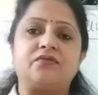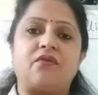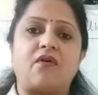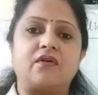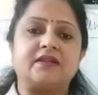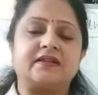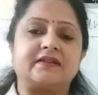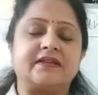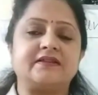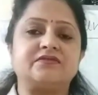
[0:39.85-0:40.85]
all the
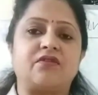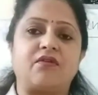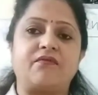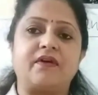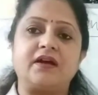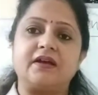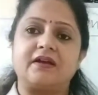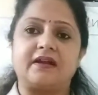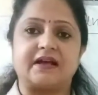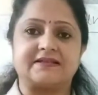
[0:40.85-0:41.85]
things of a
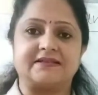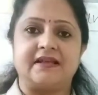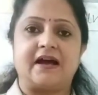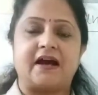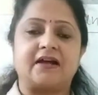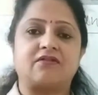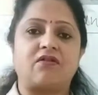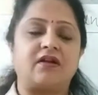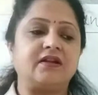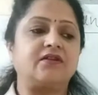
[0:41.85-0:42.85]
class are
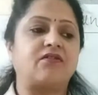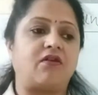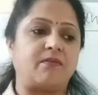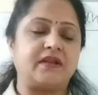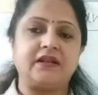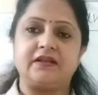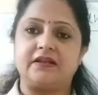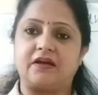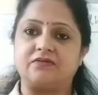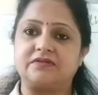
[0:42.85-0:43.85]
called common
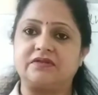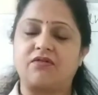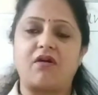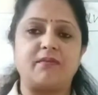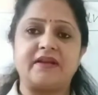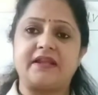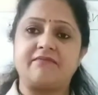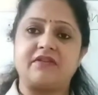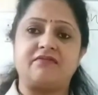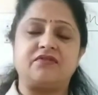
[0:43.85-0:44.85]
nouns. Common
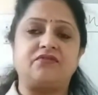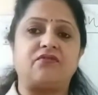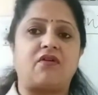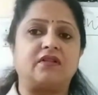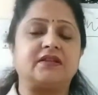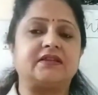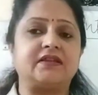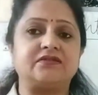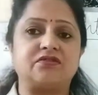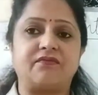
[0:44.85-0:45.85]
name given to all the
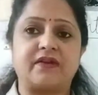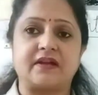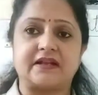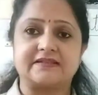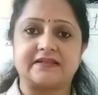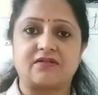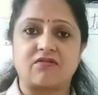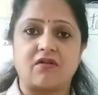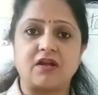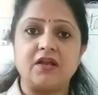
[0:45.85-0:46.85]
things of a class are
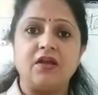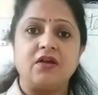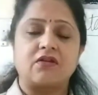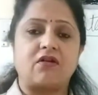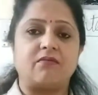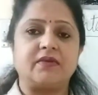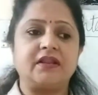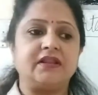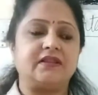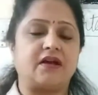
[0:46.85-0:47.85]
called
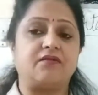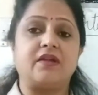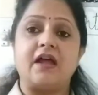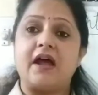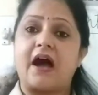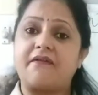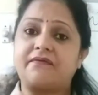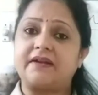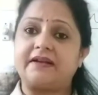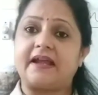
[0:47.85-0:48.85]
common noun.
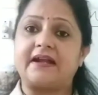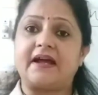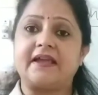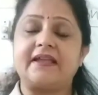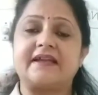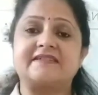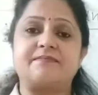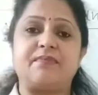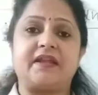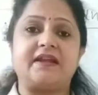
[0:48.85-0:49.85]
After that I
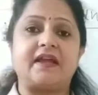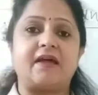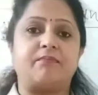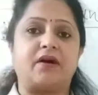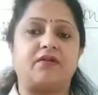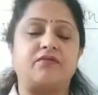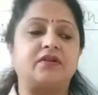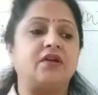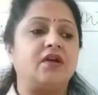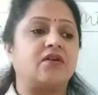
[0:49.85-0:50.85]
explained about
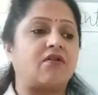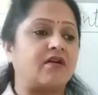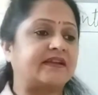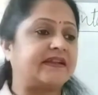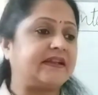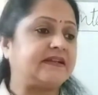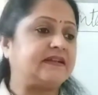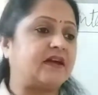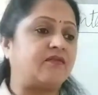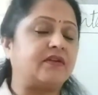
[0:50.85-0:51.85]
concrete
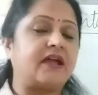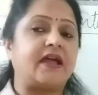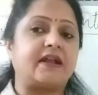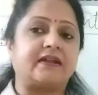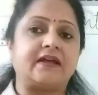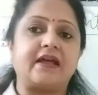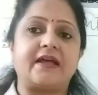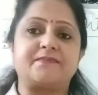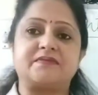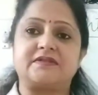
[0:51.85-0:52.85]
noun and the
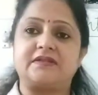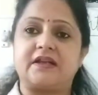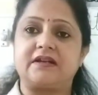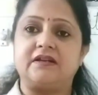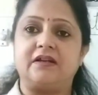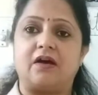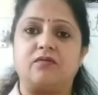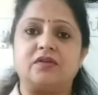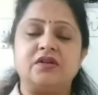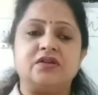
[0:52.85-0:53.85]
abstract
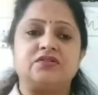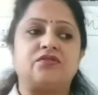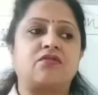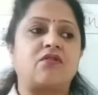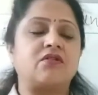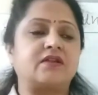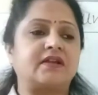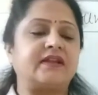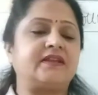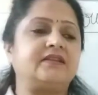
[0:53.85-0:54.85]
noun. So
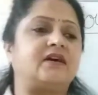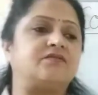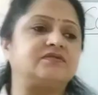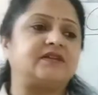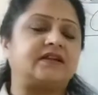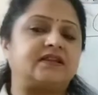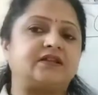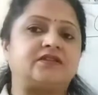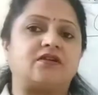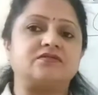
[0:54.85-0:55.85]
concrete nouns are the
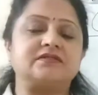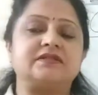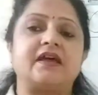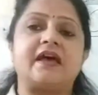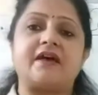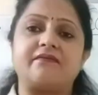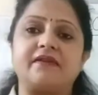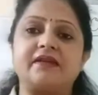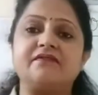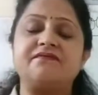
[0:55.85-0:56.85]
nouns
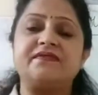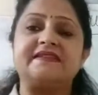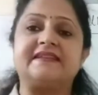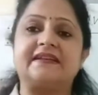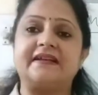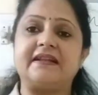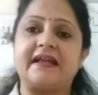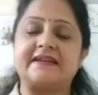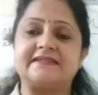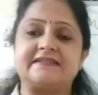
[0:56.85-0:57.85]
having physical
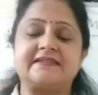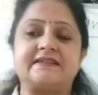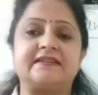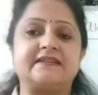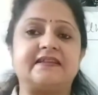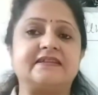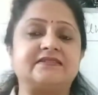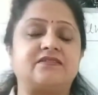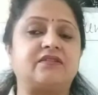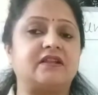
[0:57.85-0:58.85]
existence, the
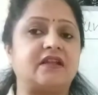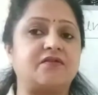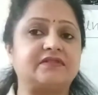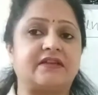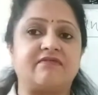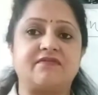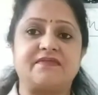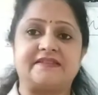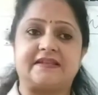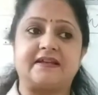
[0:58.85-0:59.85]
things or the nouns having
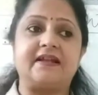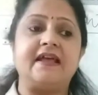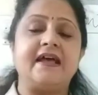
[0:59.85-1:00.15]
physical